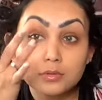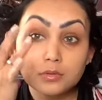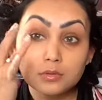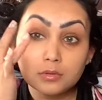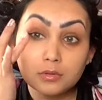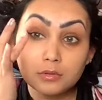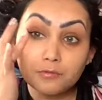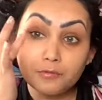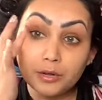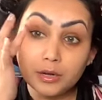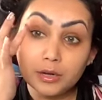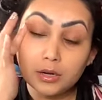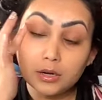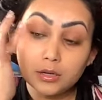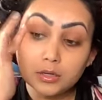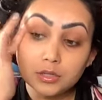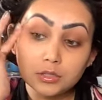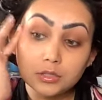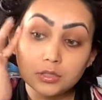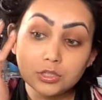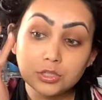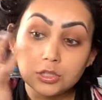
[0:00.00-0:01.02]
the
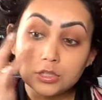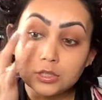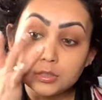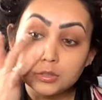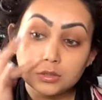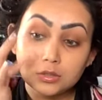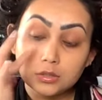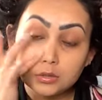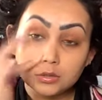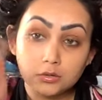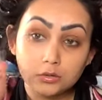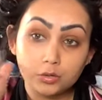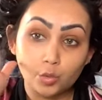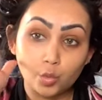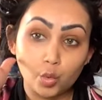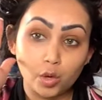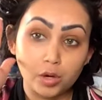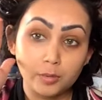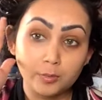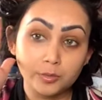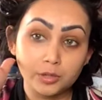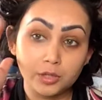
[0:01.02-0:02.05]
fingers, just the
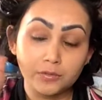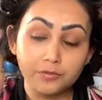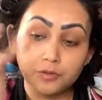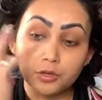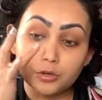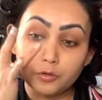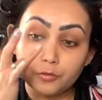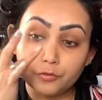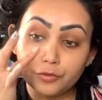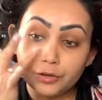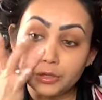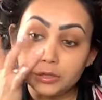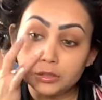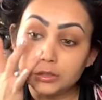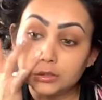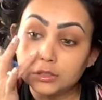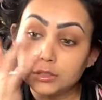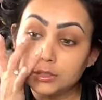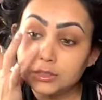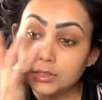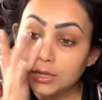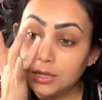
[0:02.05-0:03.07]
warmth of your
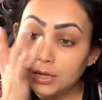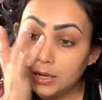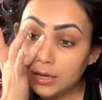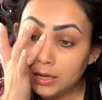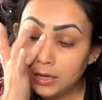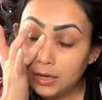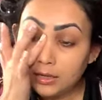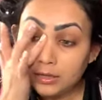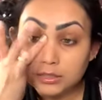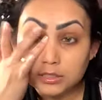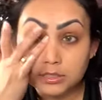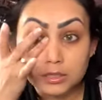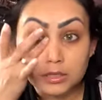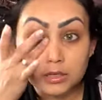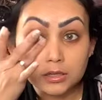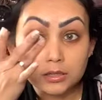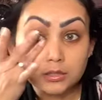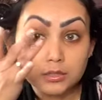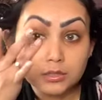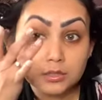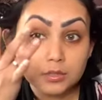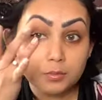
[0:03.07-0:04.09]
fingers
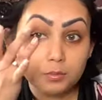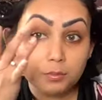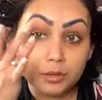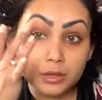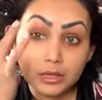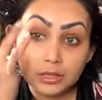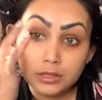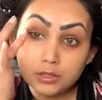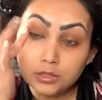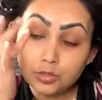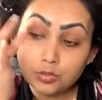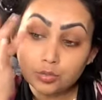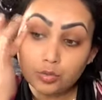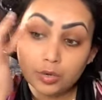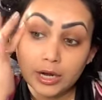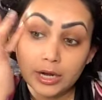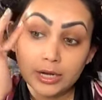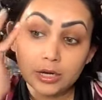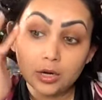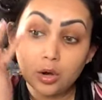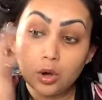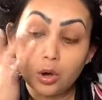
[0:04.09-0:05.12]
just blends
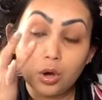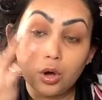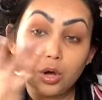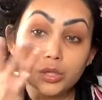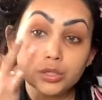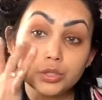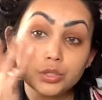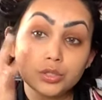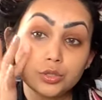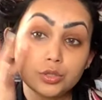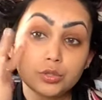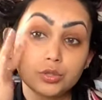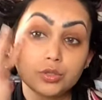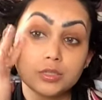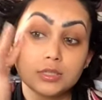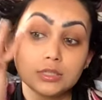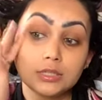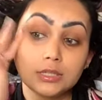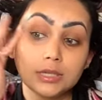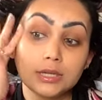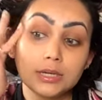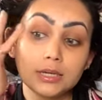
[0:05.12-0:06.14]
right onto your
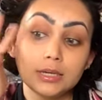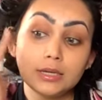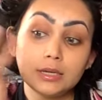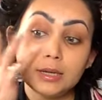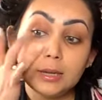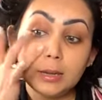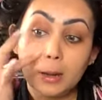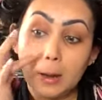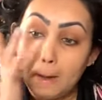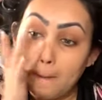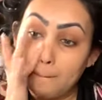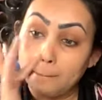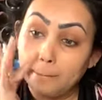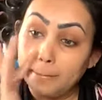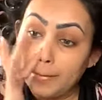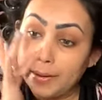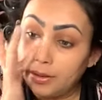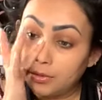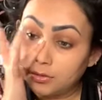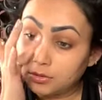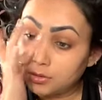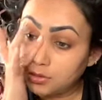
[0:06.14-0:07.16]
skin,
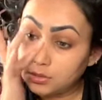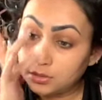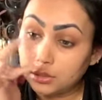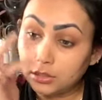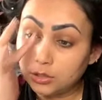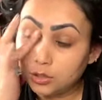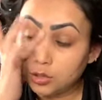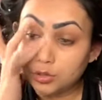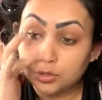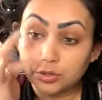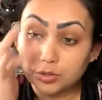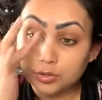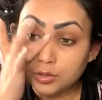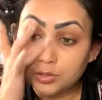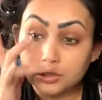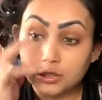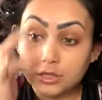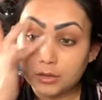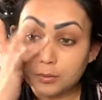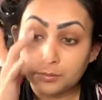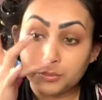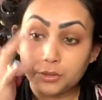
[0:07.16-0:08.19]
melts into your
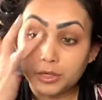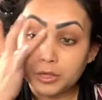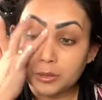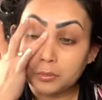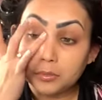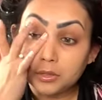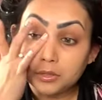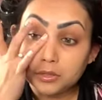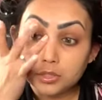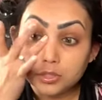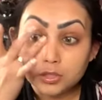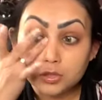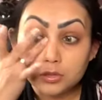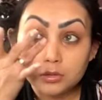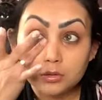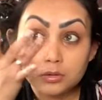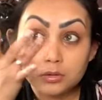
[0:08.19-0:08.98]
skin pretty much.